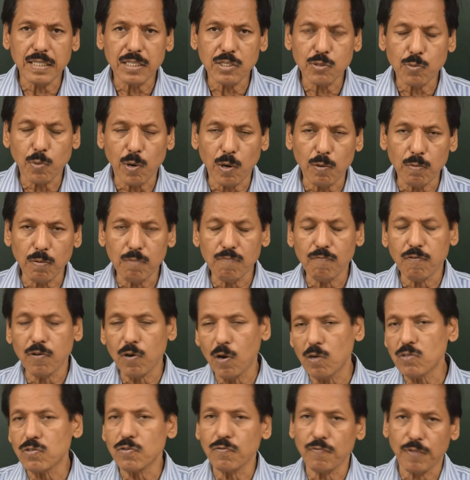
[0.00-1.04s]
this problem
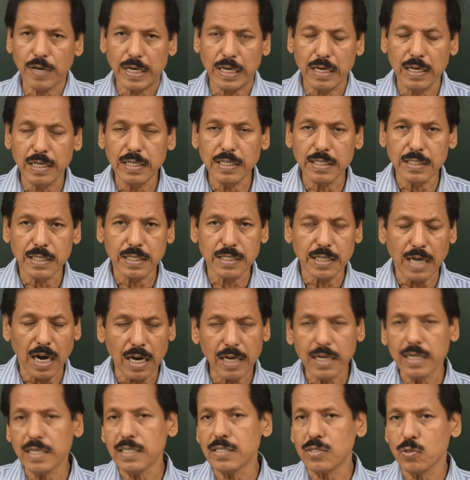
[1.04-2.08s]
philosophically, the
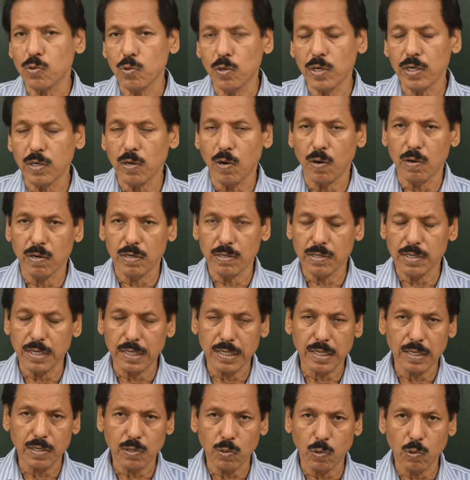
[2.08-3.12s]
target is going on a
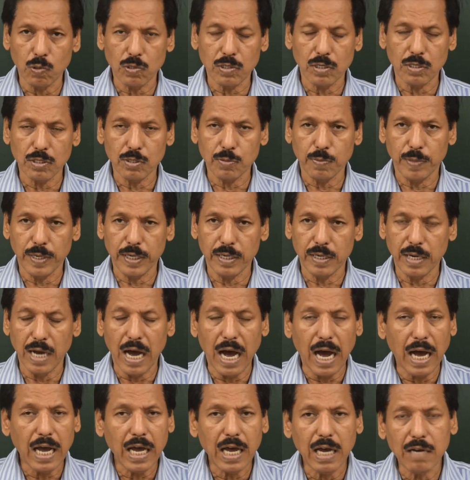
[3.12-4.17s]
certain course and speed.
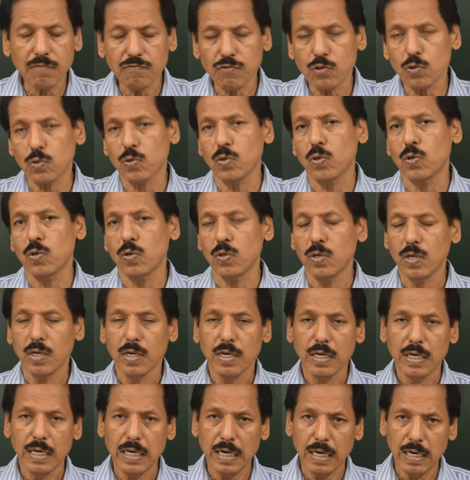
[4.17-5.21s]
I have to go,
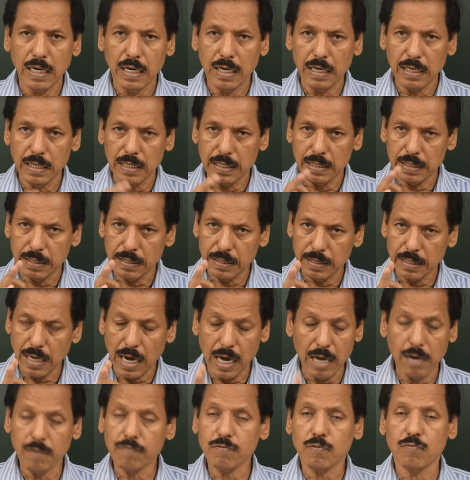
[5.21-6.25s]
I
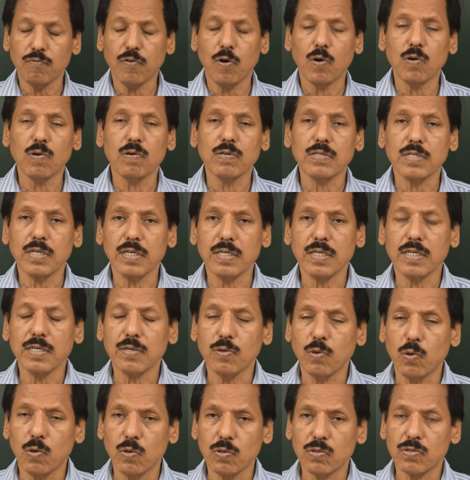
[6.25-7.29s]
have to follow a certain
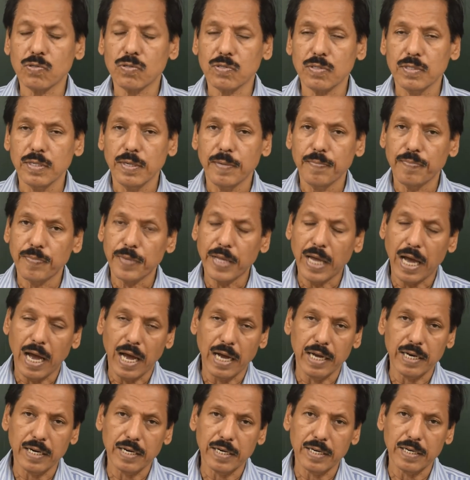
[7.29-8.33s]
course
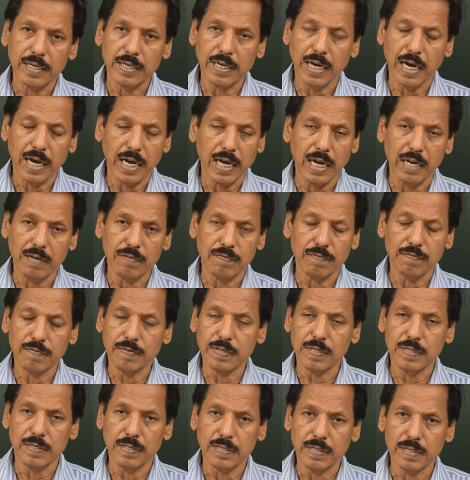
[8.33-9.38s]
and I have
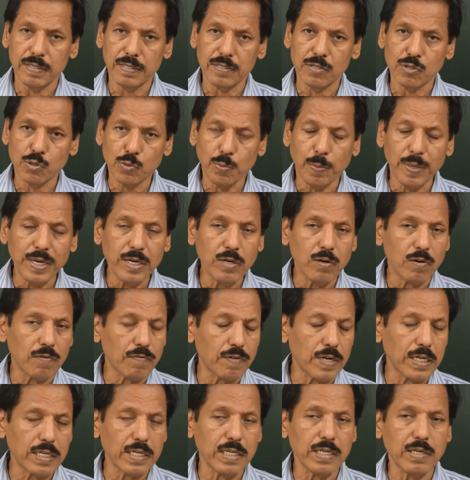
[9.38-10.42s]
a speed
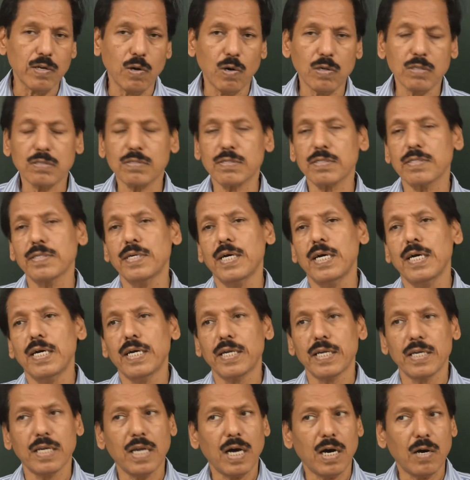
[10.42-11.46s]
of 18 knots.
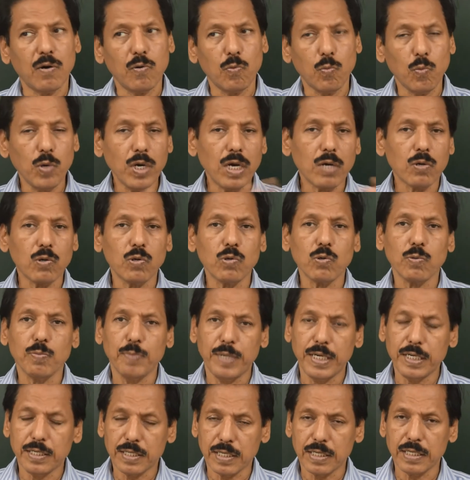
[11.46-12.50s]
Now we are going to
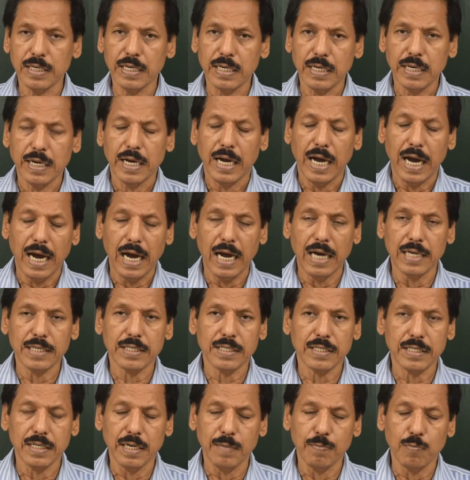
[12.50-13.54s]
meet
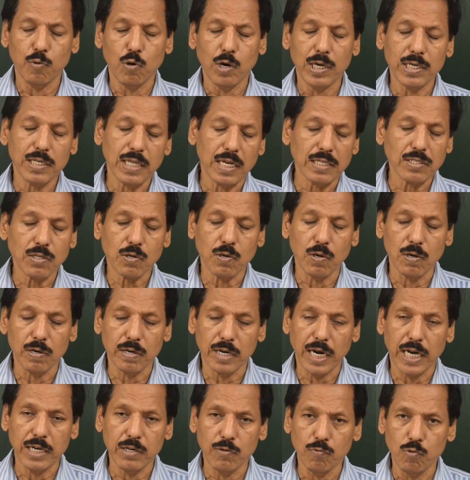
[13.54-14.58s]
at a point that's called
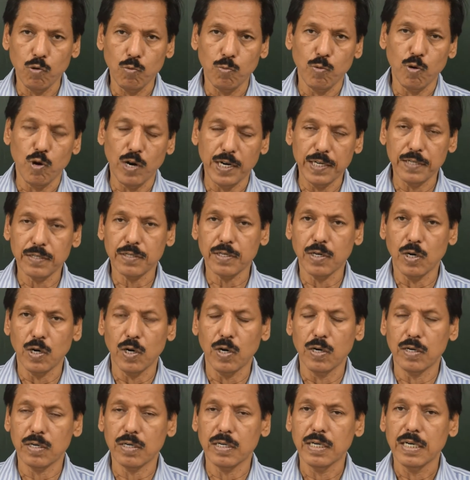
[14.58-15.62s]
rendezvous point,
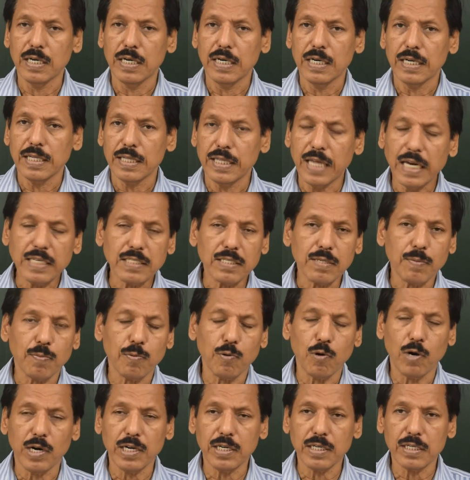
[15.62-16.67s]
or that is a
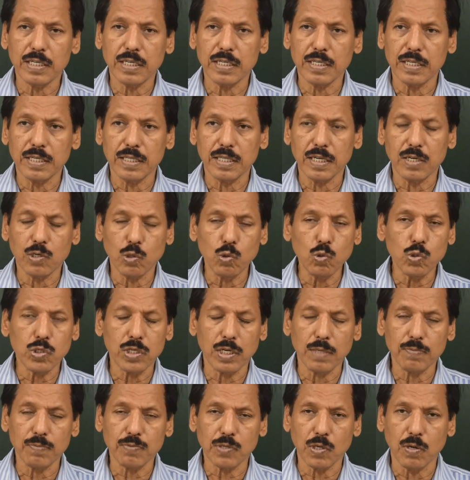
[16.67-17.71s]
point the two
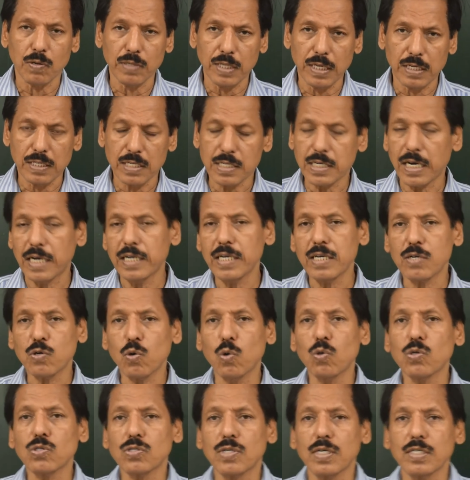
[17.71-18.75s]
ships on their steady
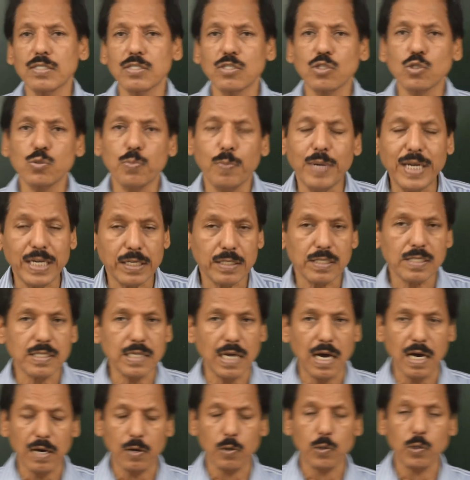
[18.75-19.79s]
course and speeds
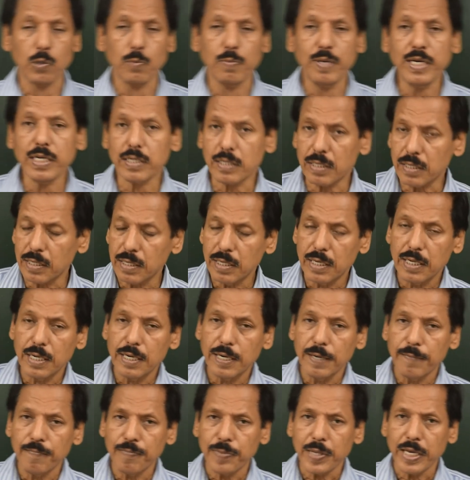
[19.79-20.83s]
are going to meet.
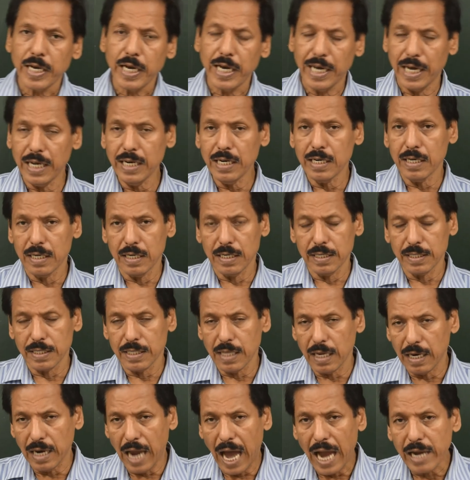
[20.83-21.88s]
In
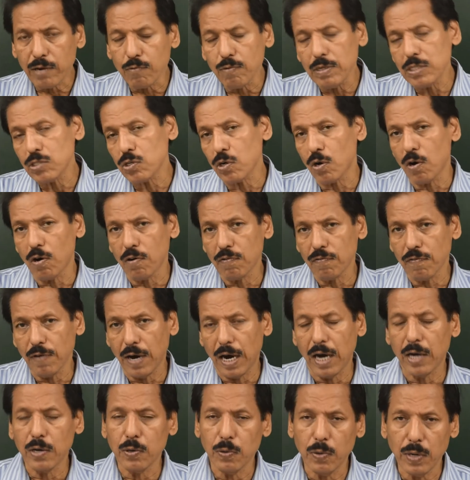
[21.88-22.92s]
the language of
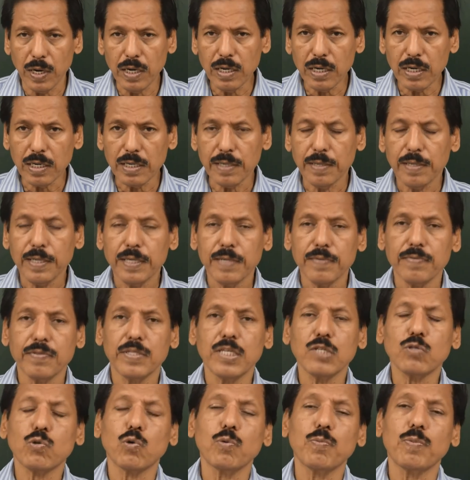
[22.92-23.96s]
ROR,
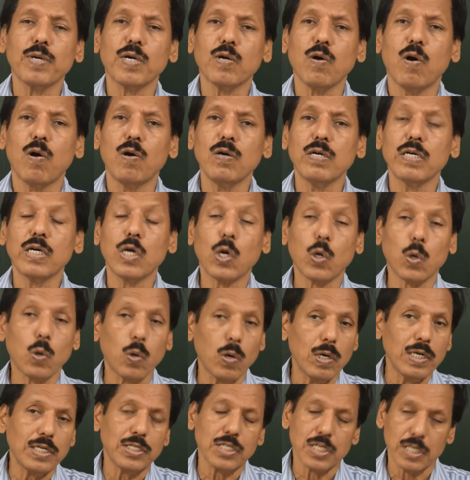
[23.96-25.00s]
this would be called
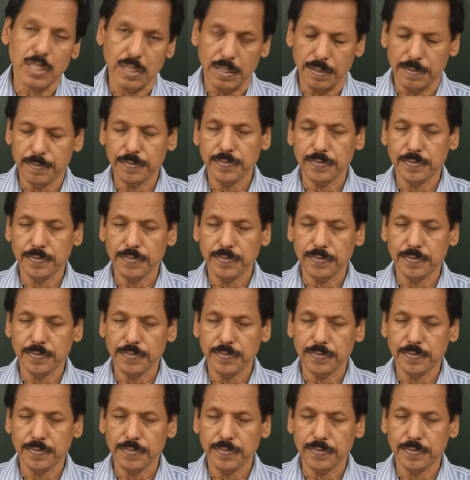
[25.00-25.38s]
collision.